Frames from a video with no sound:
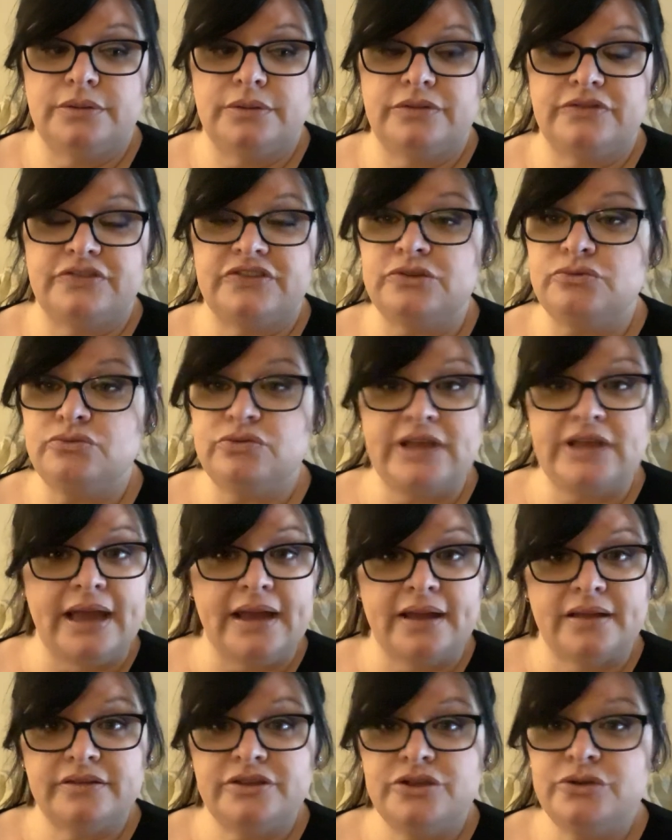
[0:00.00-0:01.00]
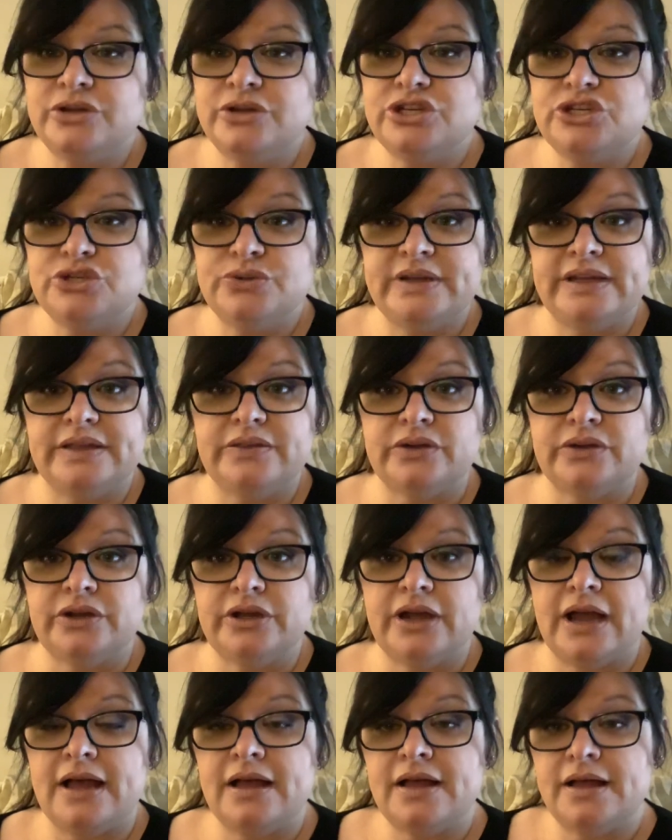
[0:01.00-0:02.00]
So yeah, you could do
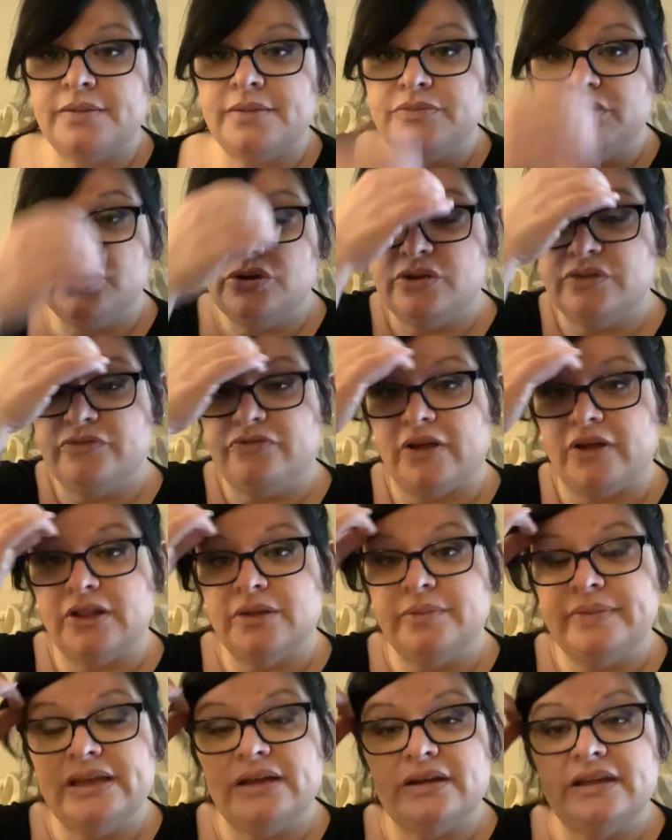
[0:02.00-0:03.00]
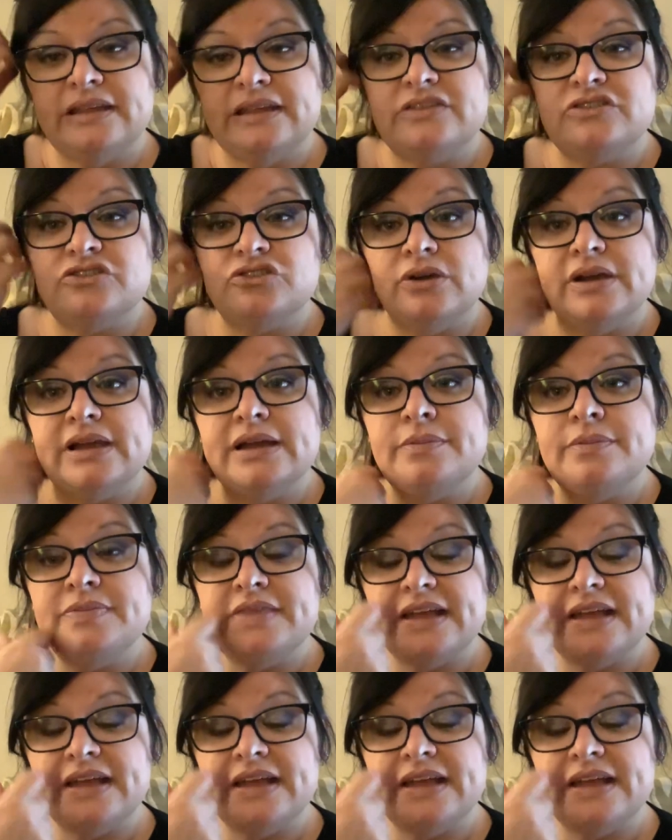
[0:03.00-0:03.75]
either. You can follow me on Instagram.